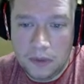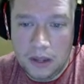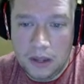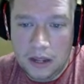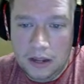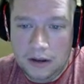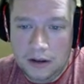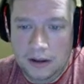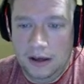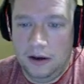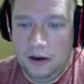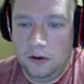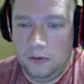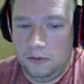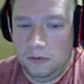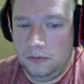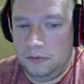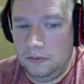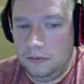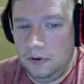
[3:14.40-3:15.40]
Now,
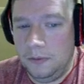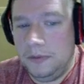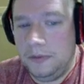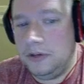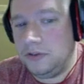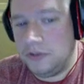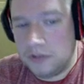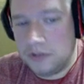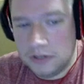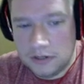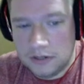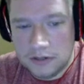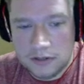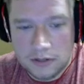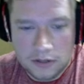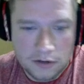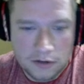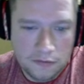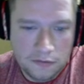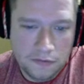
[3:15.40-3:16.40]
it'll be interesting to
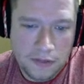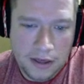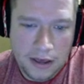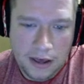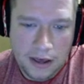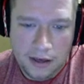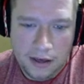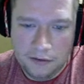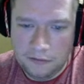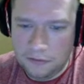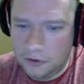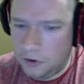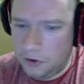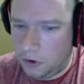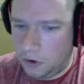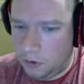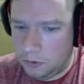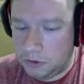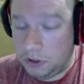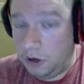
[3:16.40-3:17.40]
see if they have their
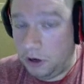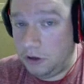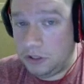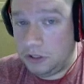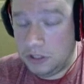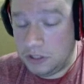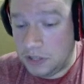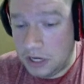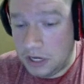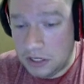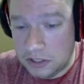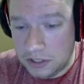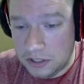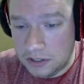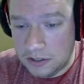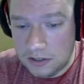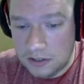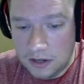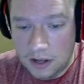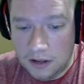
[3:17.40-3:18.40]
own charging
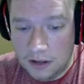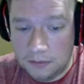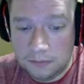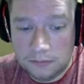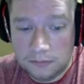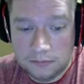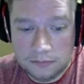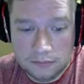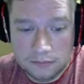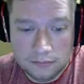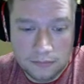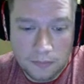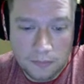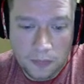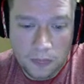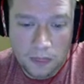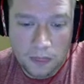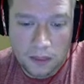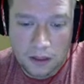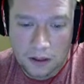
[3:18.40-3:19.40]
stations.
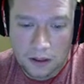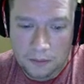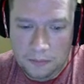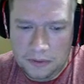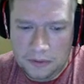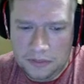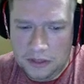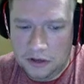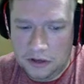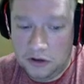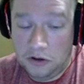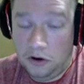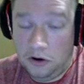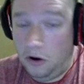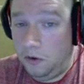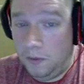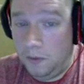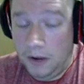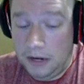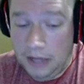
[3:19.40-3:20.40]
I mean, they could
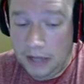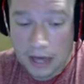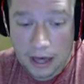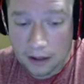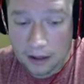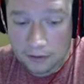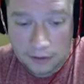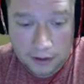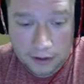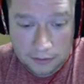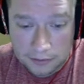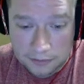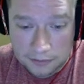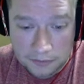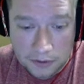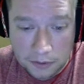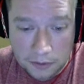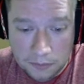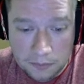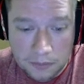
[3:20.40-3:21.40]
already. I don't even
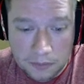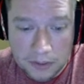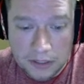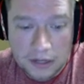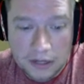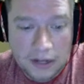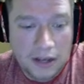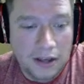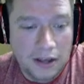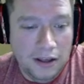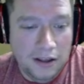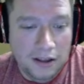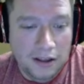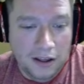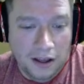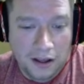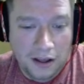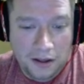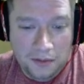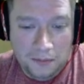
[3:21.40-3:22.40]
know, but
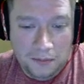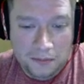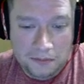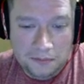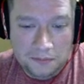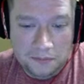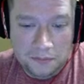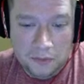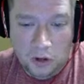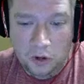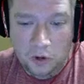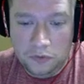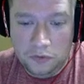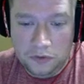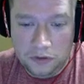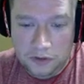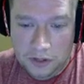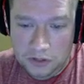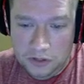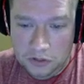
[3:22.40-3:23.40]

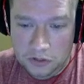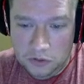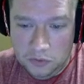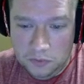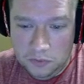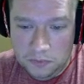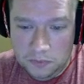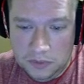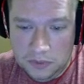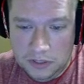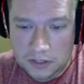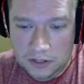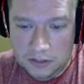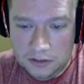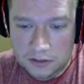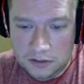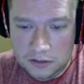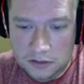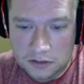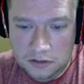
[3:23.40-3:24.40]
hopefully they do,
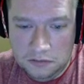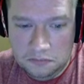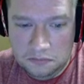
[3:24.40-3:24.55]
because